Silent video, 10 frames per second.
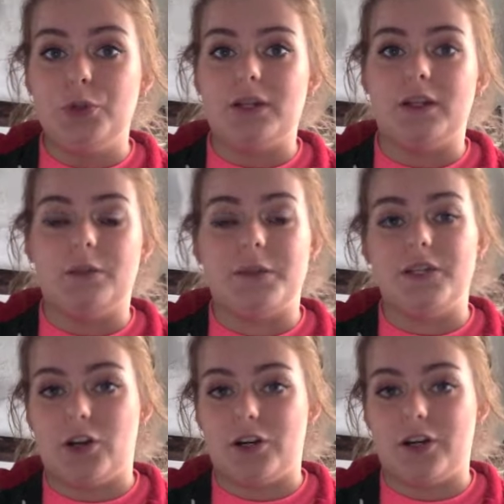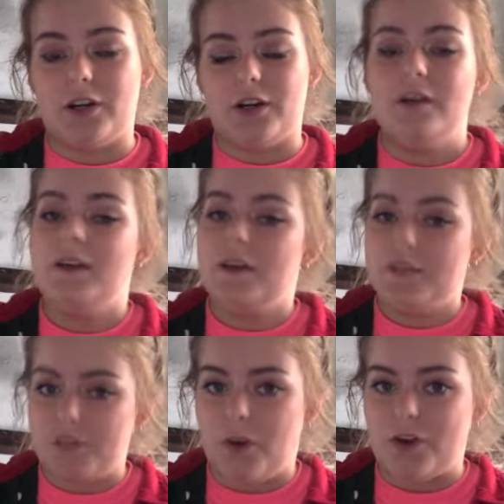a little bit darker,
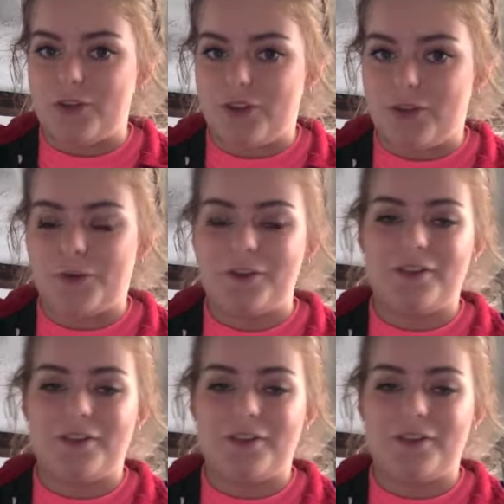so on and so forth.